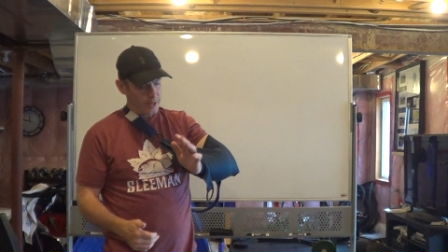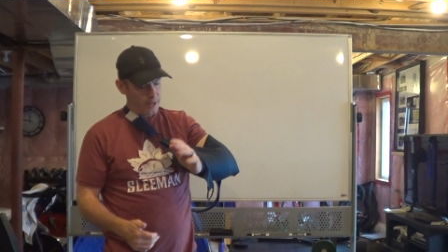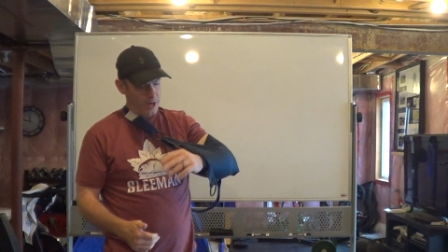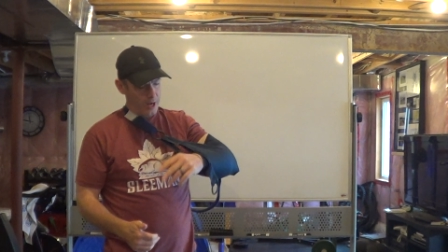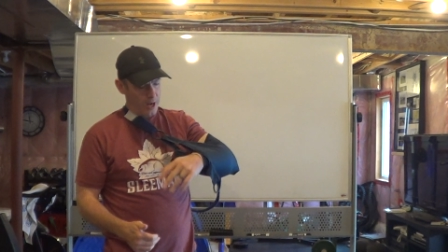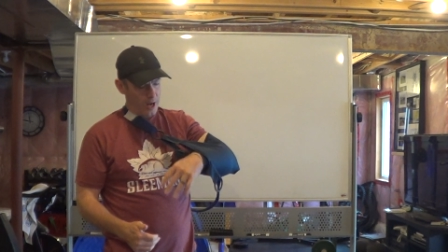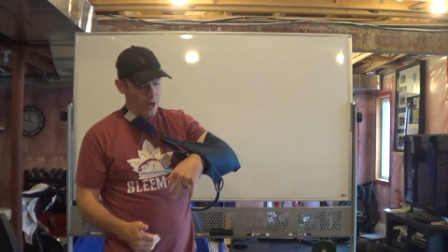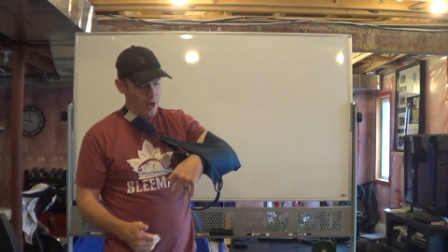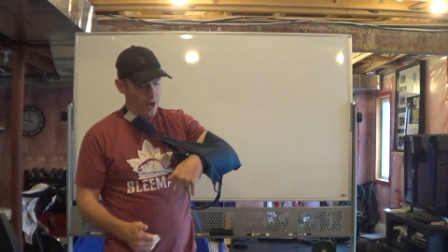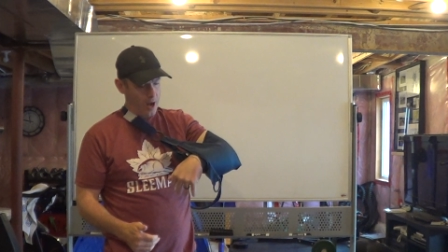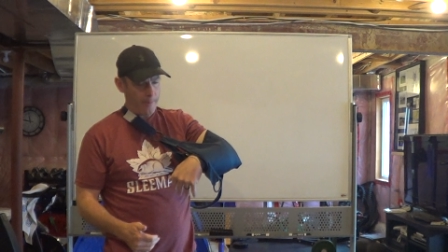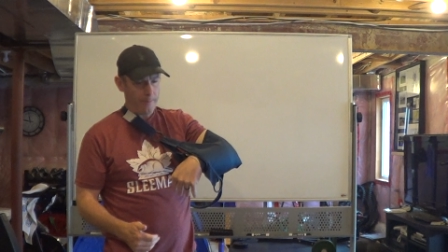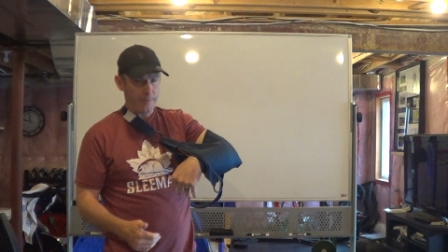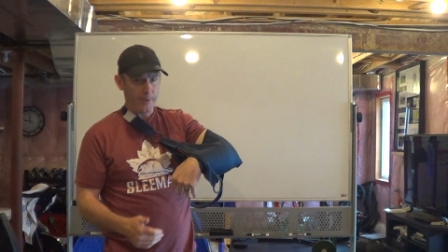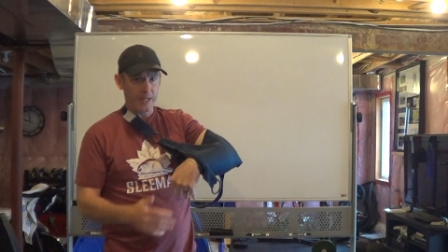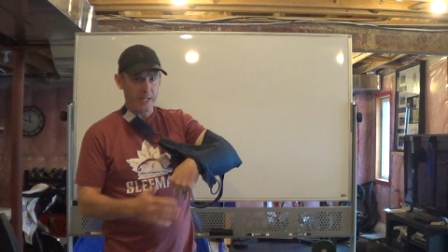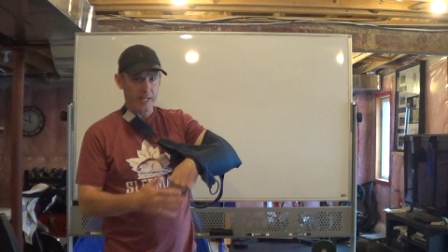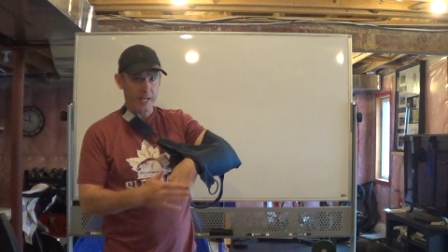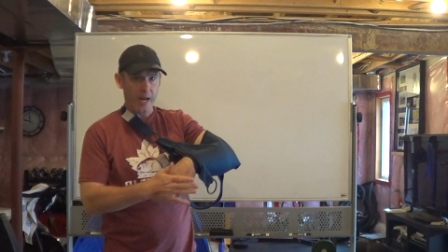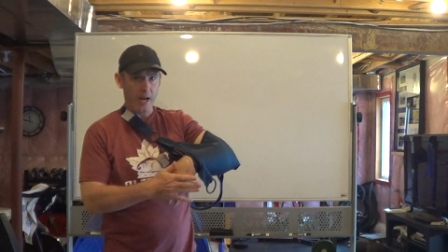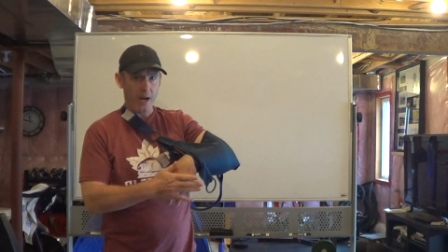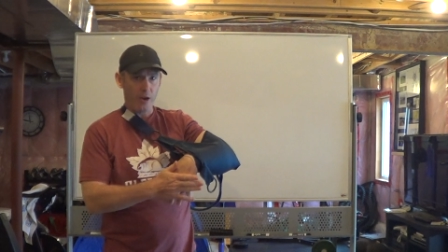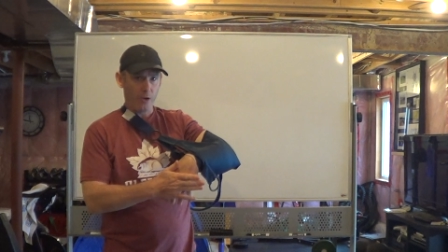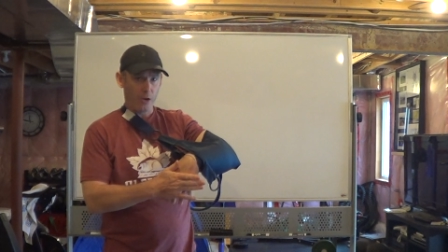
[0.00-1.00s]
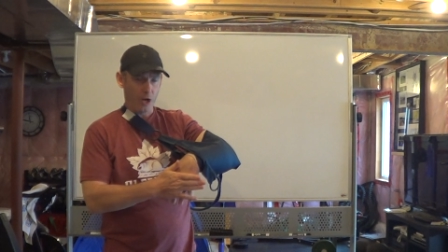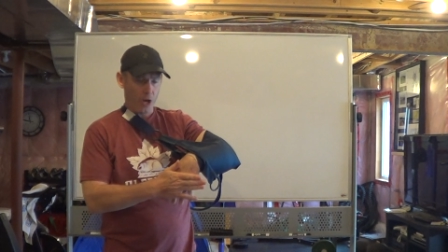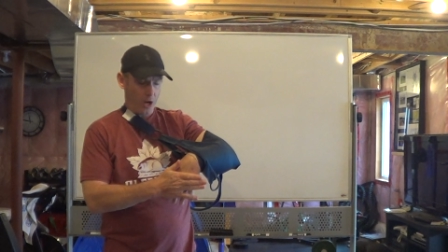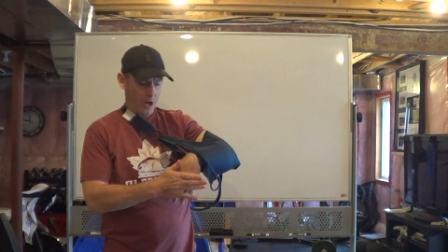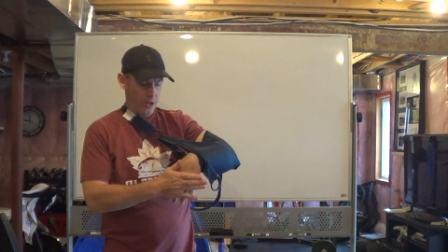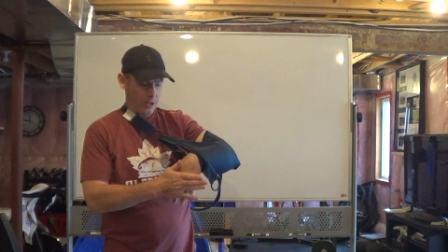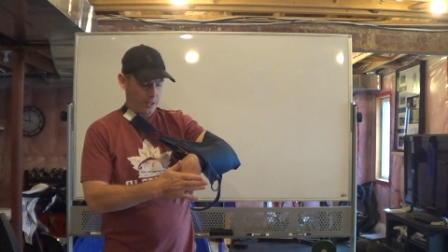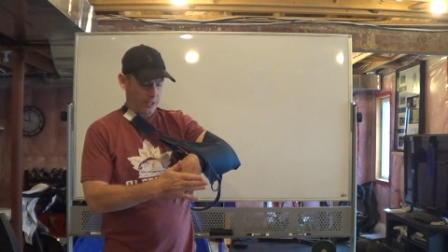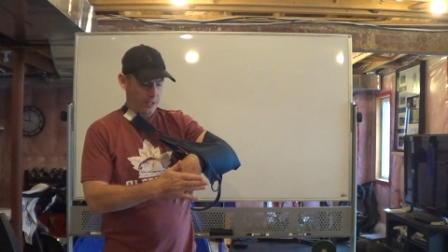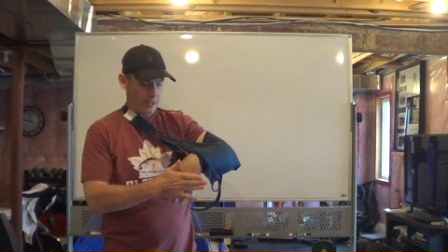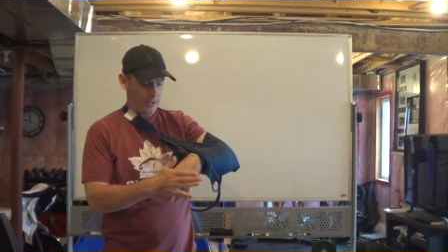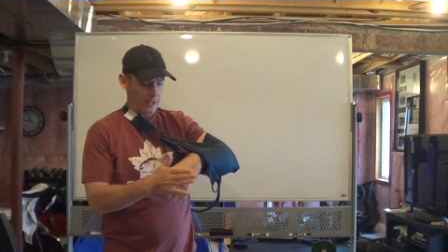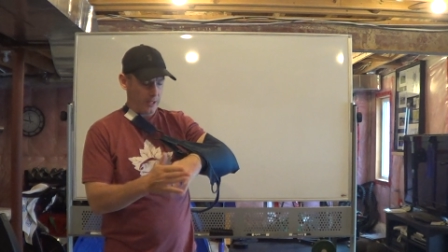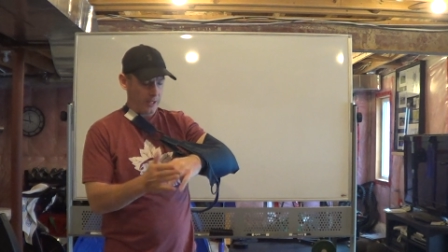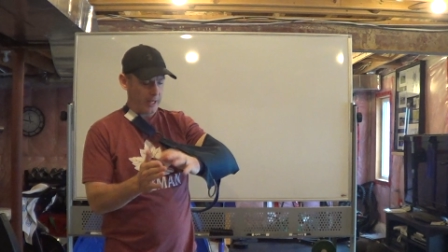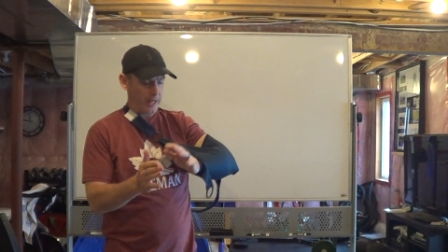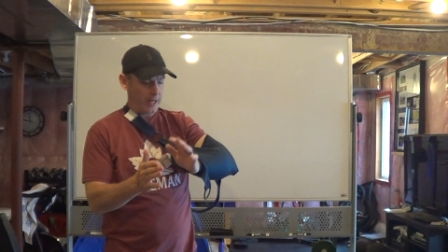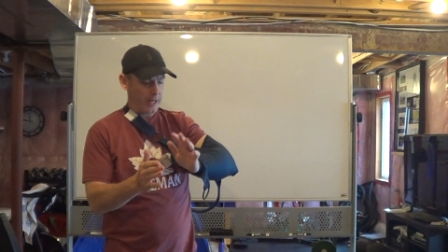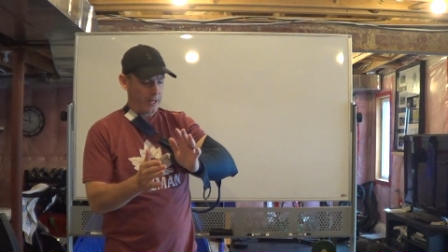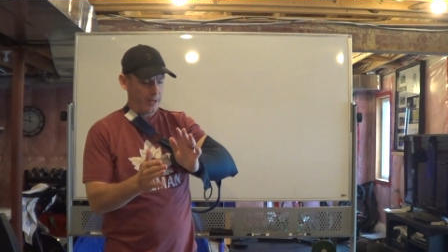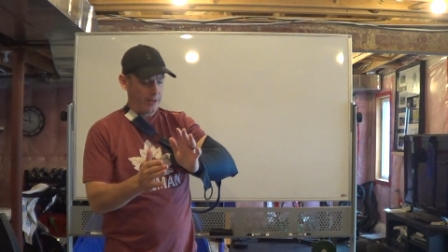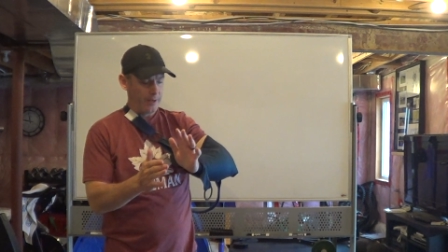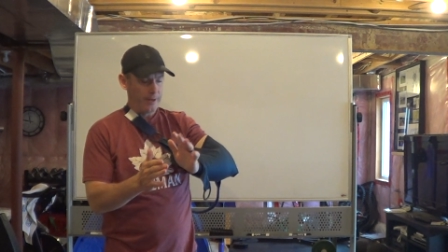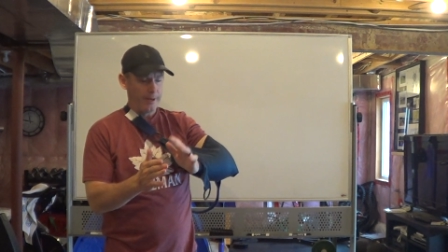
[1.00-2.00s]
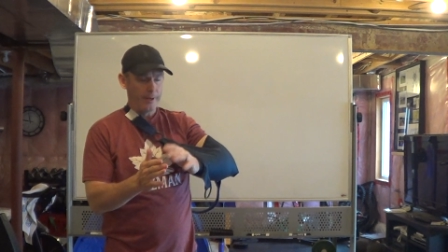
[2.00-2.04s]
uh, up and down constantly